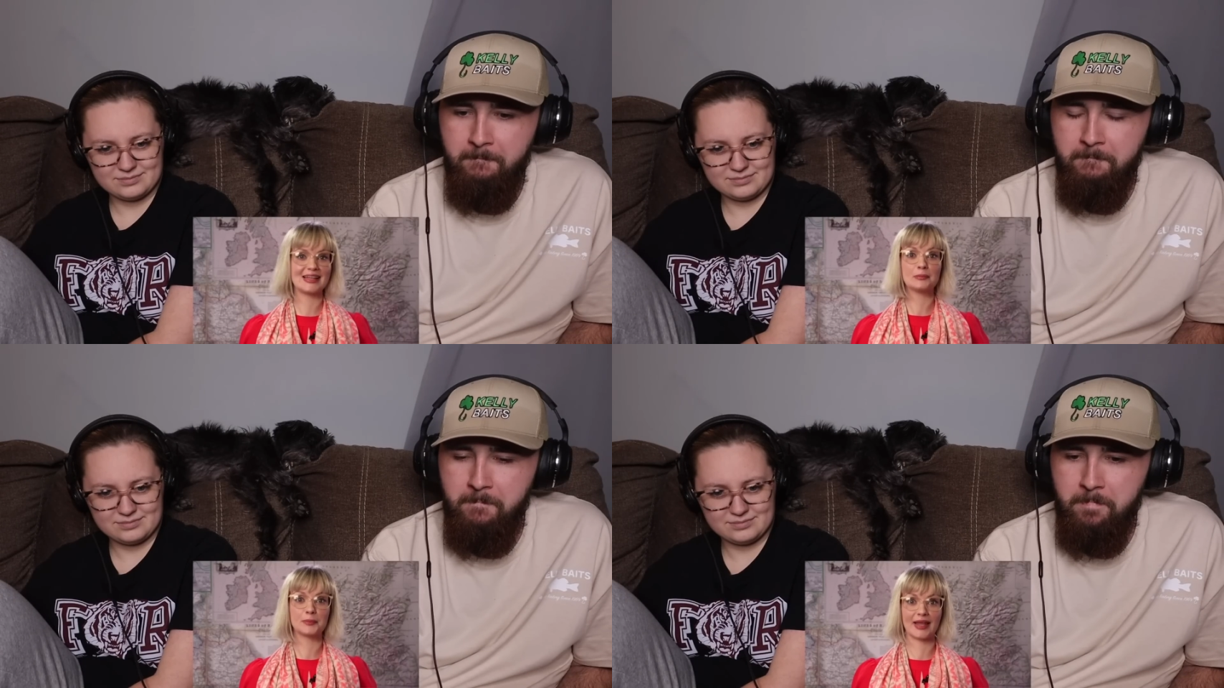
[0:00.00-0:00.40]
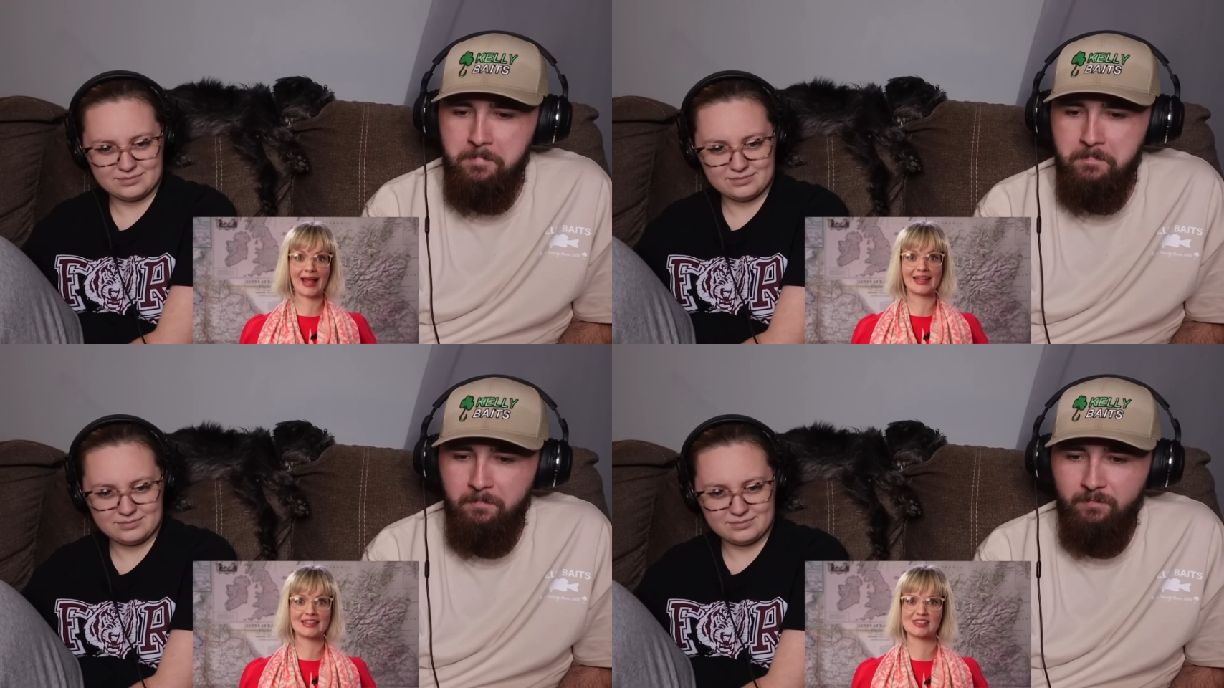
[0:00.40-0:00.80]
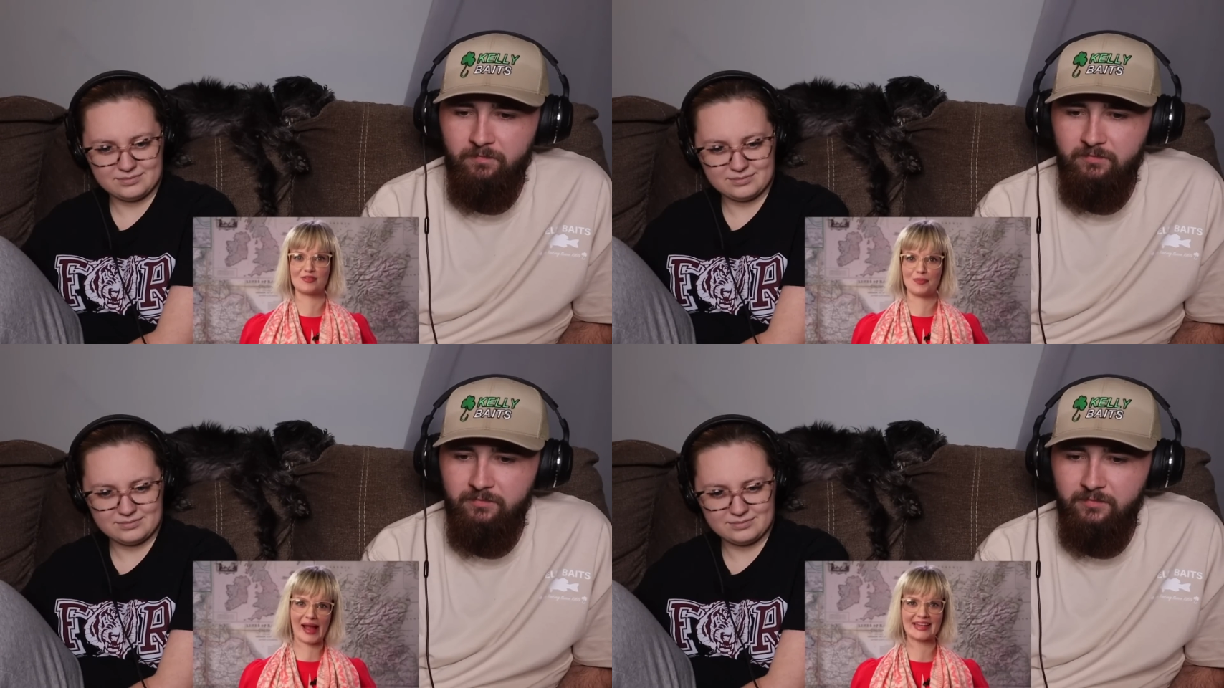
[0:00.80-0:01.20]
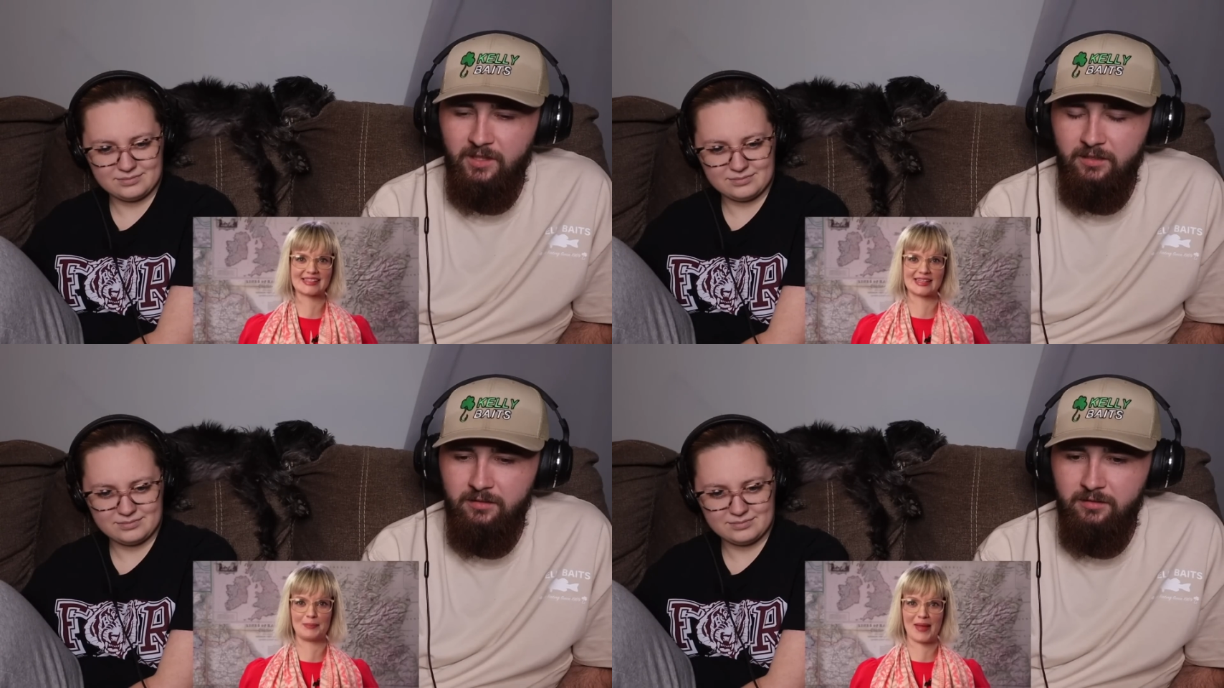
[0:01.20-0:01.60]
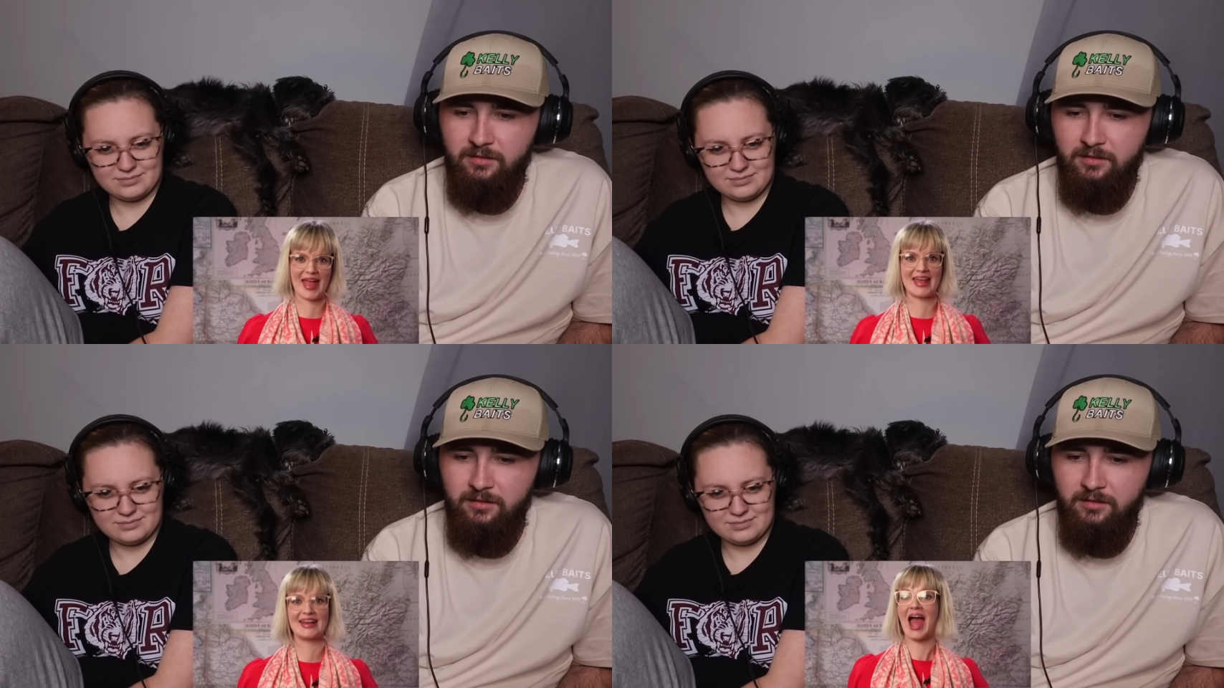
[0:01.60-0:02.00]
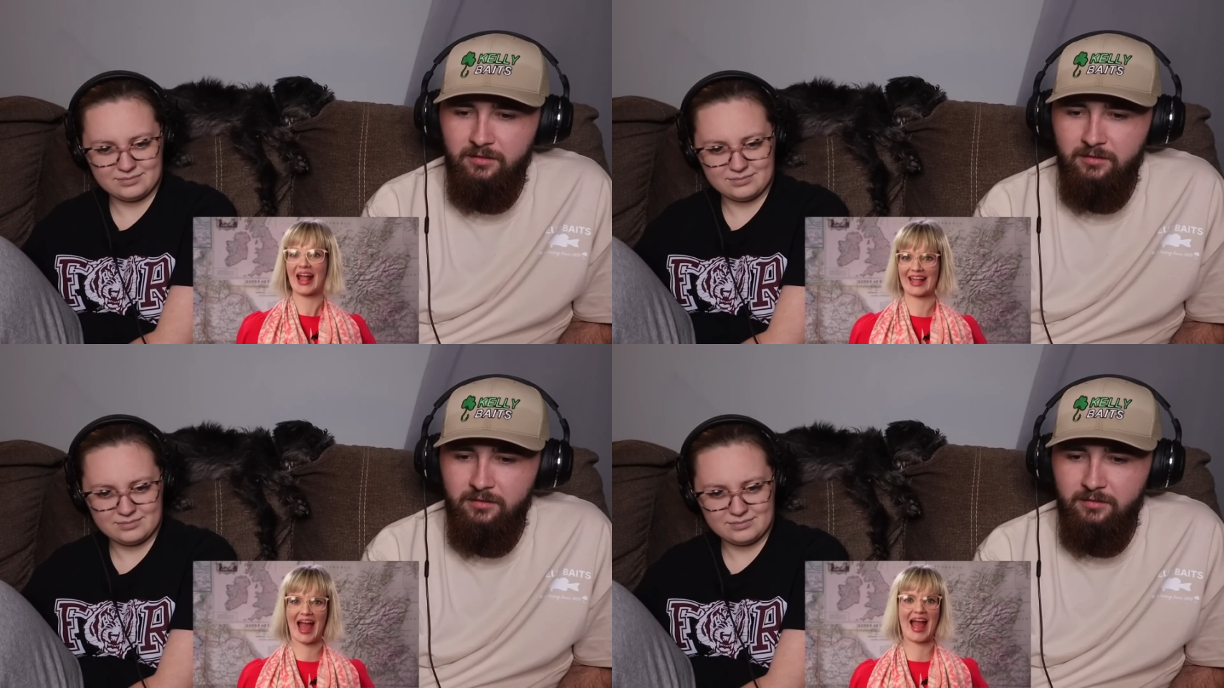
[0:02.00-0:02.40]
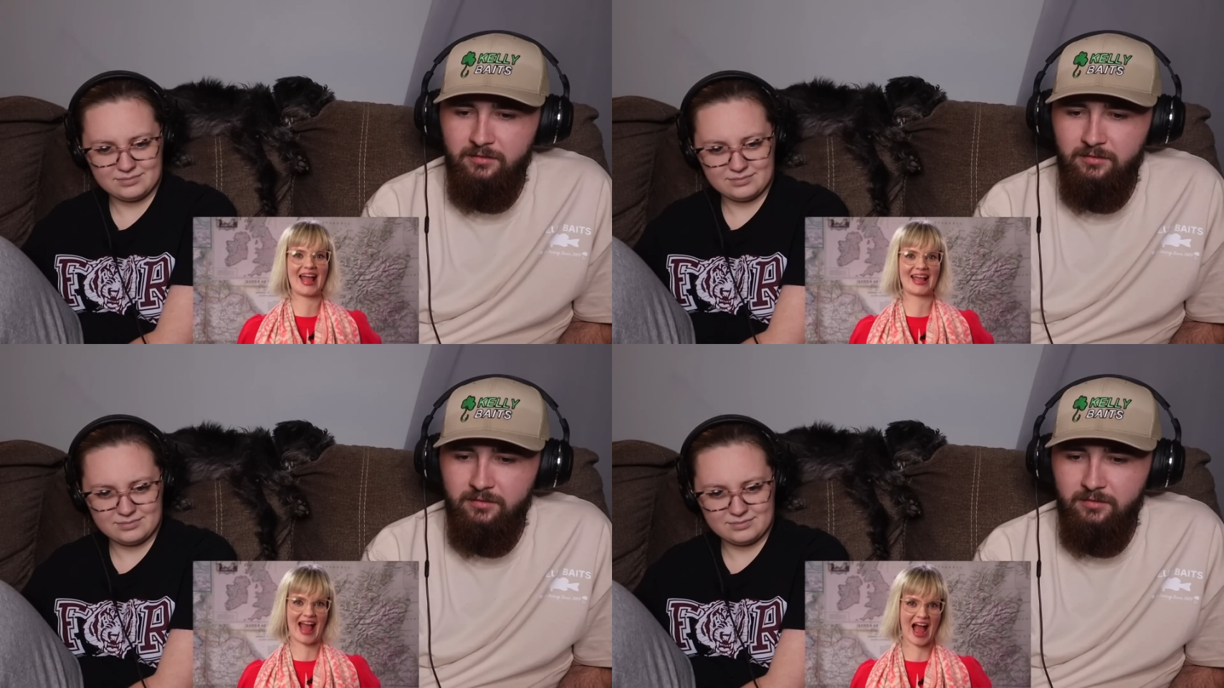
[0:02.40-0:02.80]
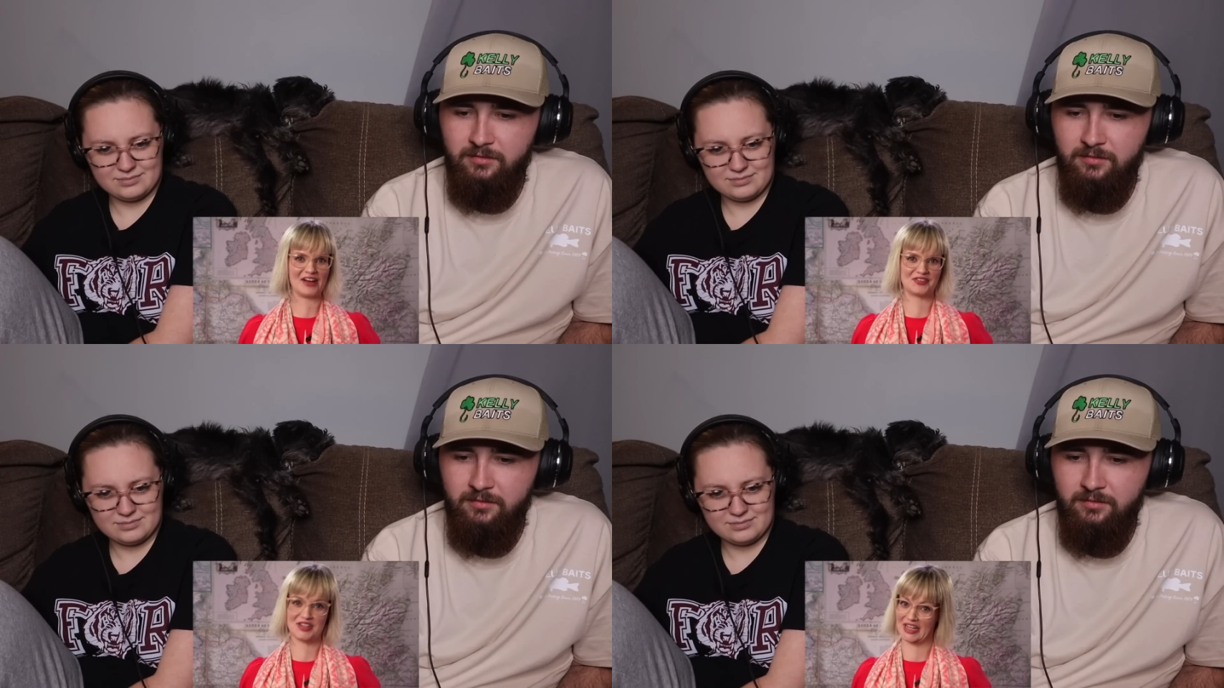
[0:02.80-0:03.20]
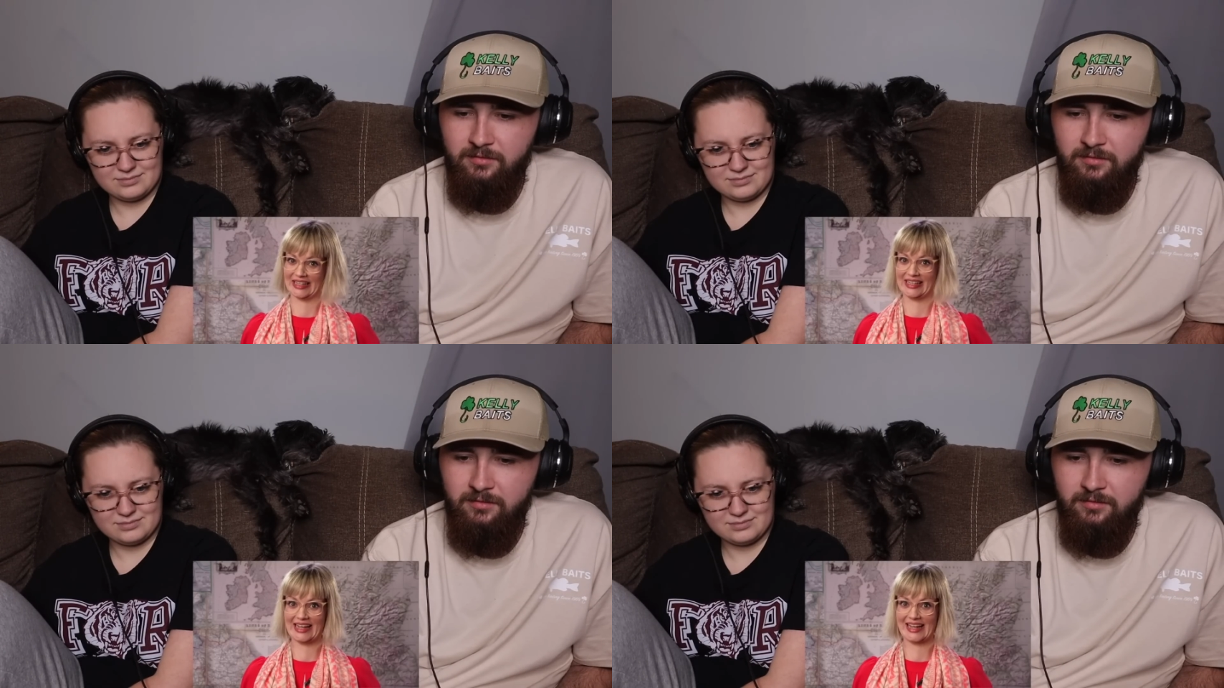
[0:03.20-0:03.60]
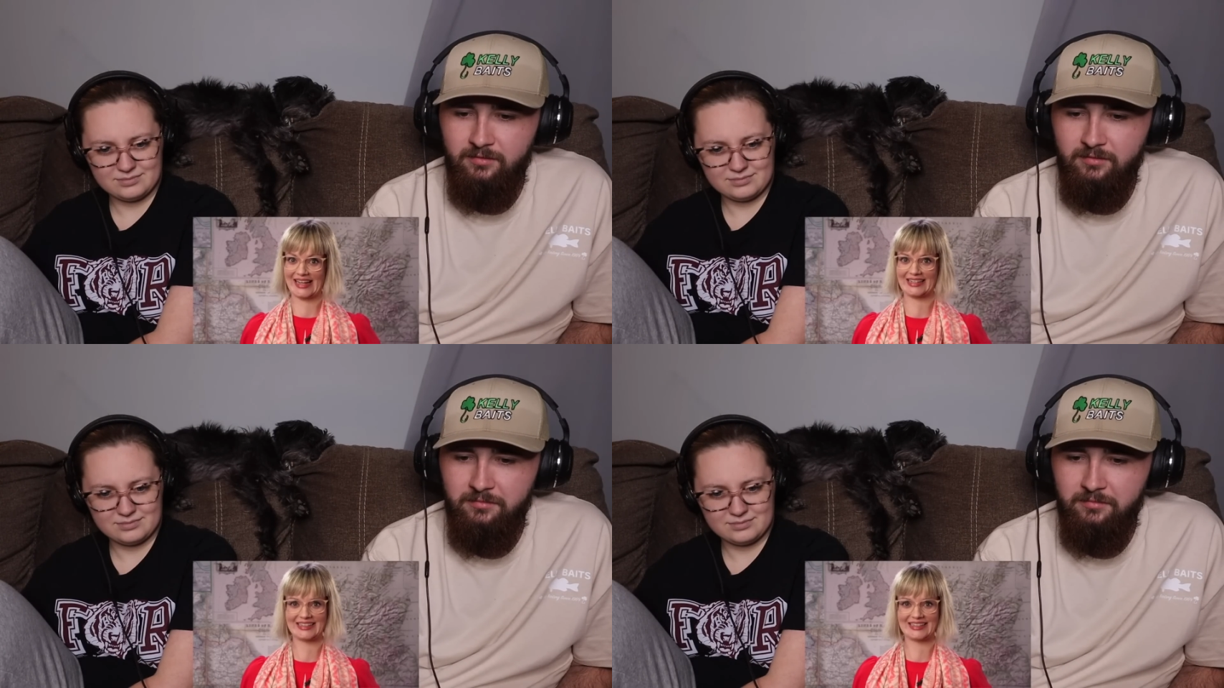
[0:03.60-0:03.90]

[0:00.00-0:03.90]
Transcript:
Speaker 1: laid plans of mice and men, gang aft agley.